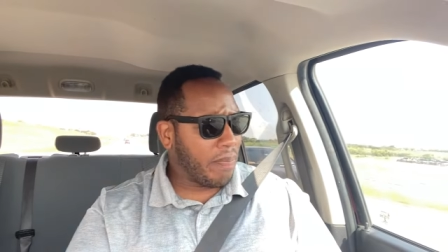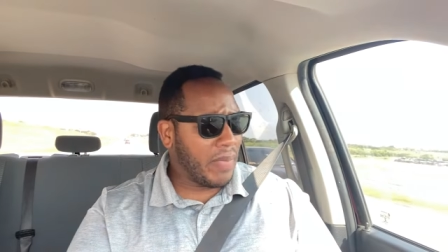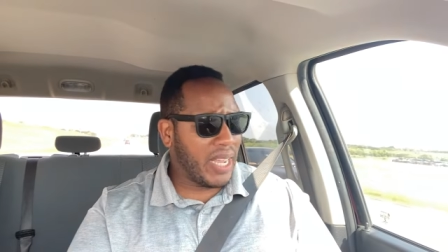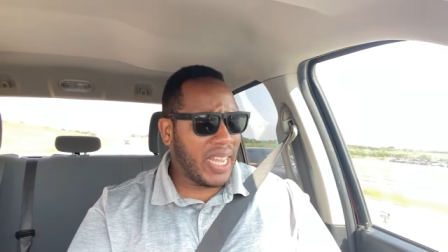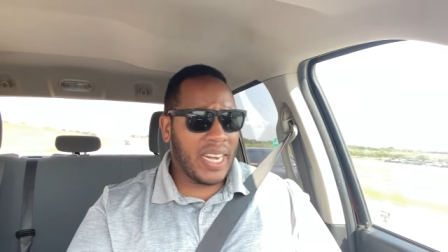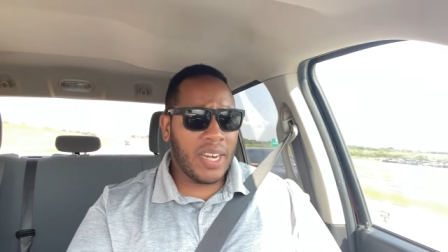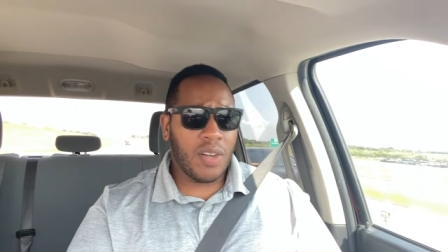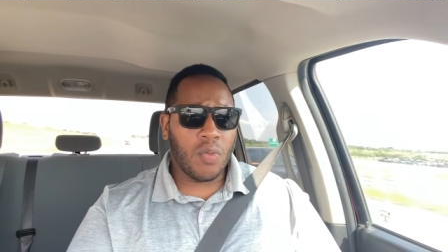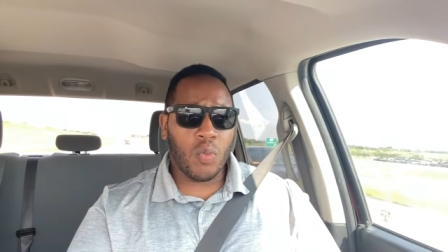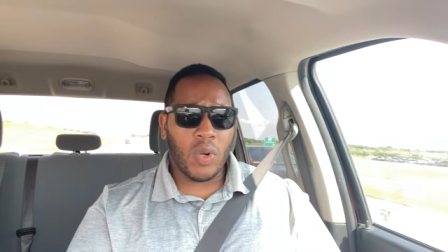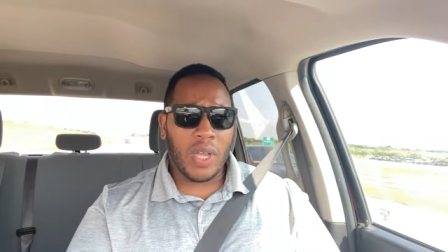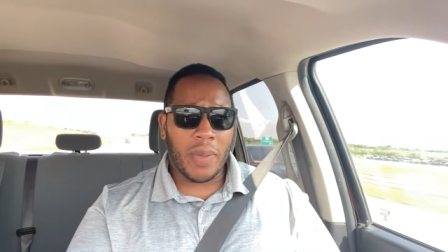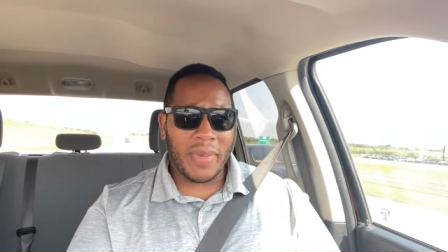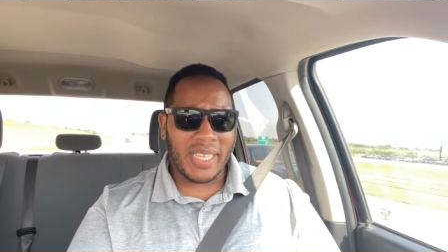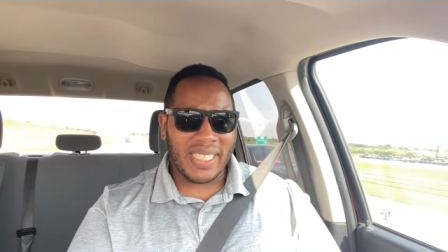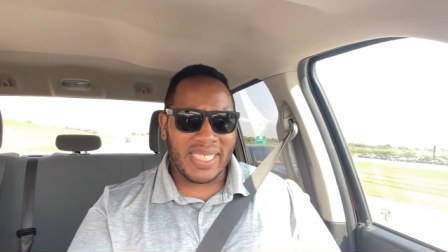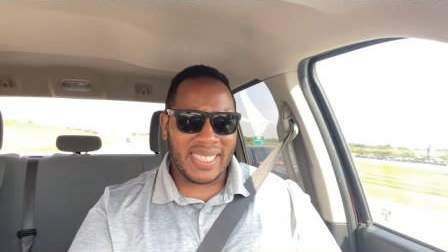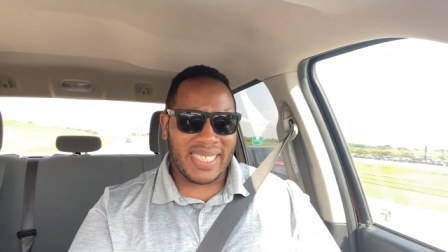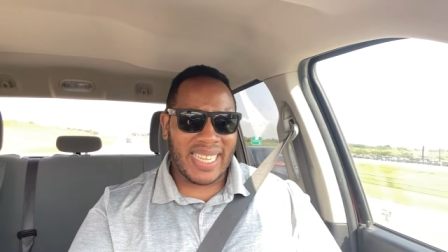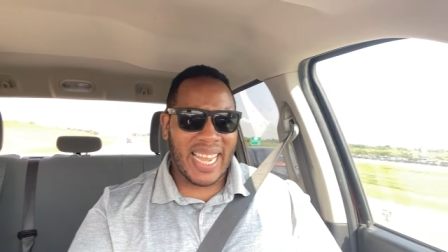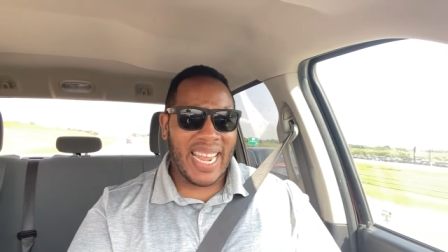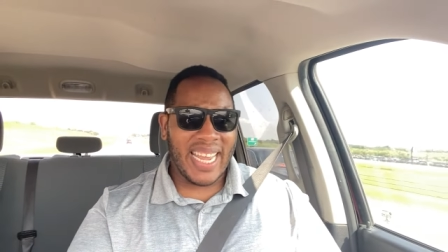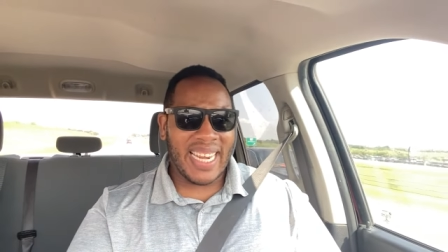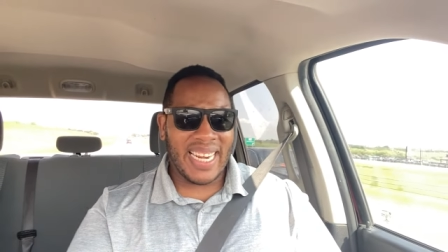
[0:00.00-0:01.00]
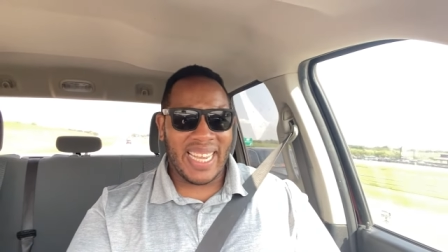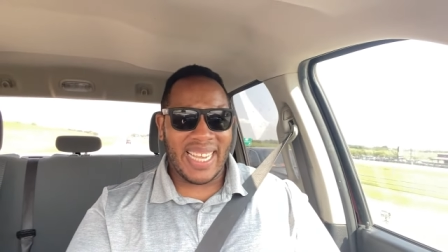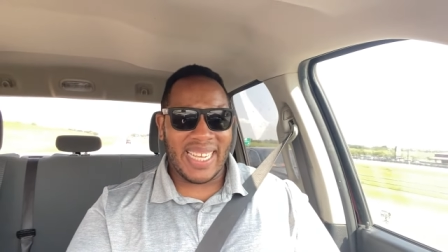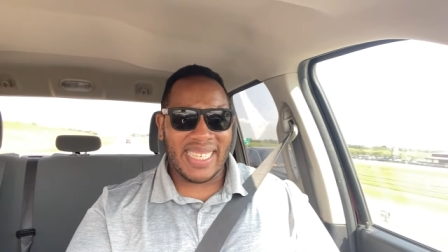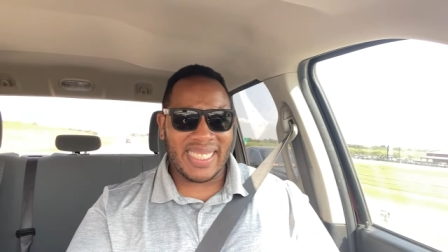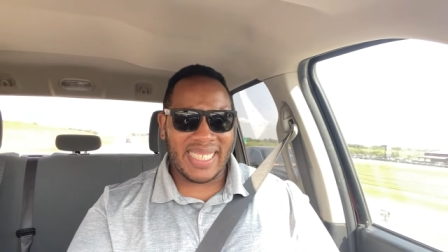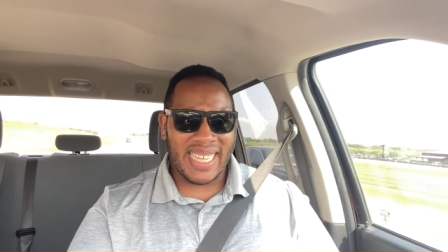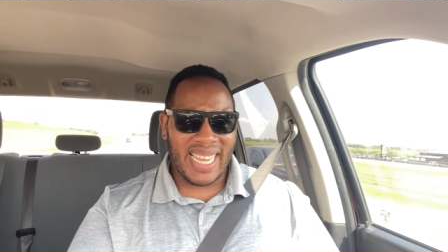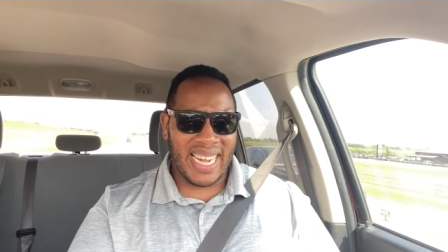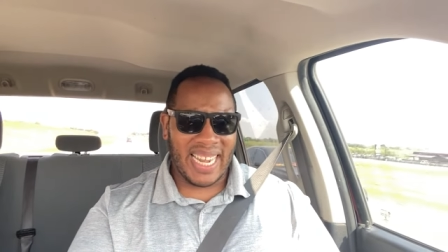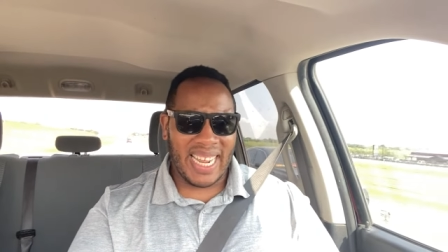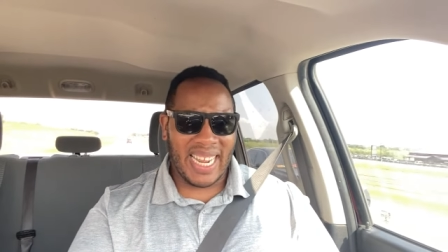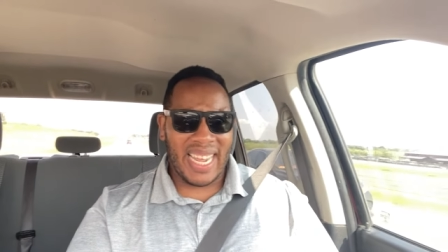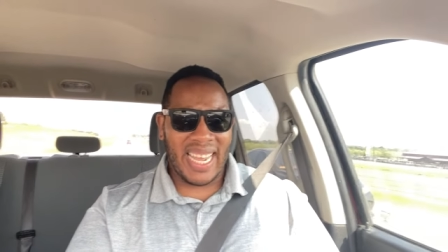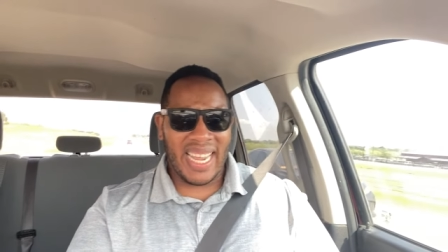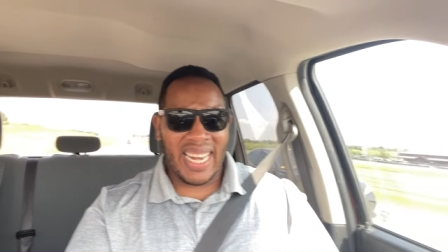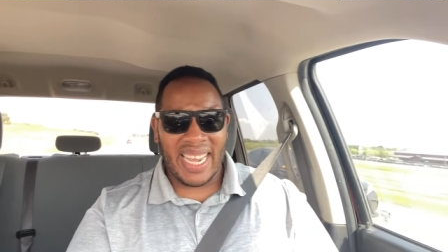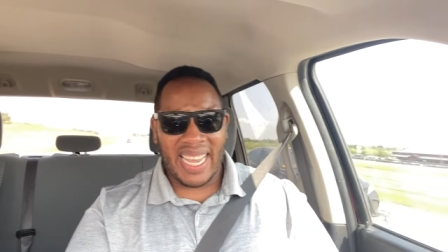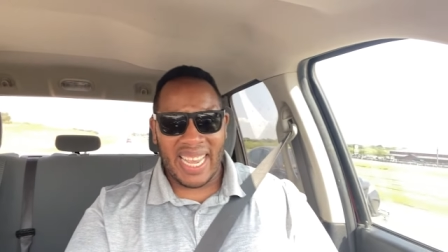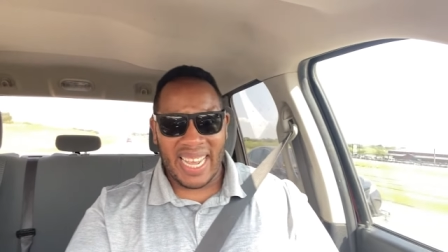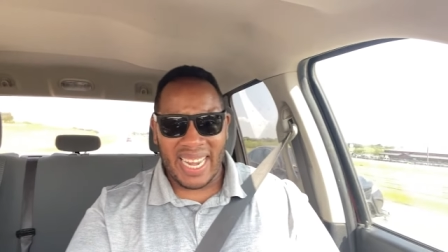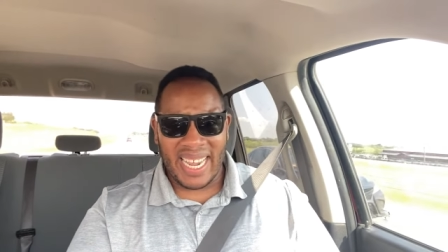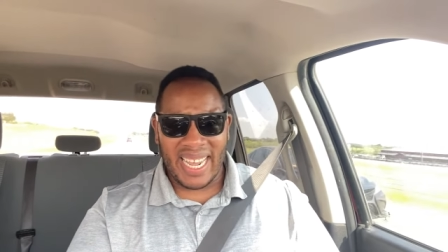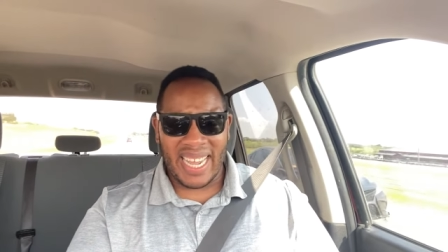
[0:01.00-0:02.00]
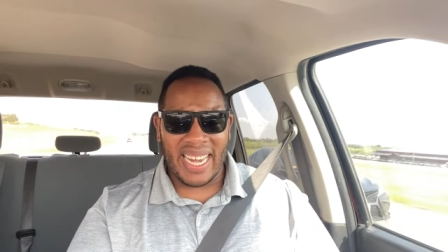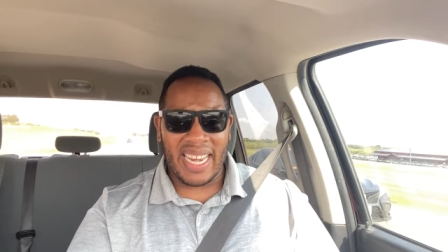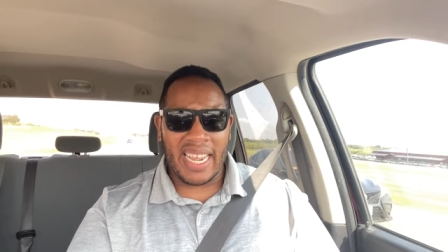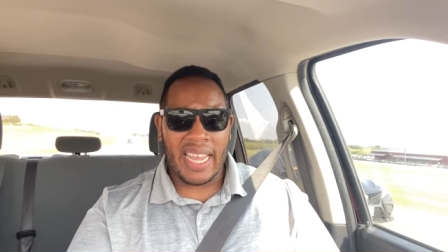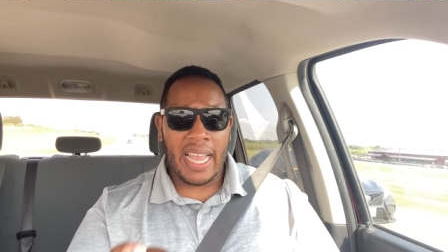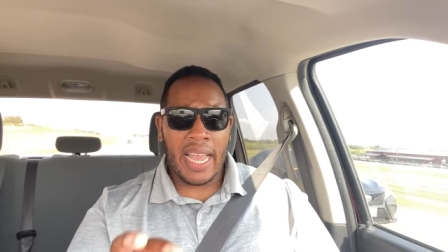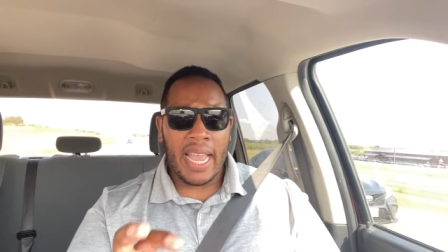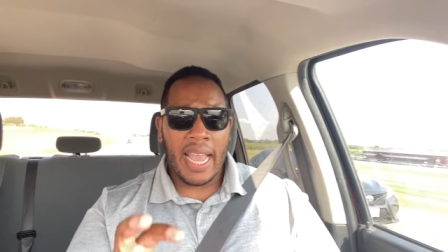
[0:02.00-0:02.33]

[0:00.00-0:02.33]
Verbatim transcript: men and women say this, and it, it, it, it,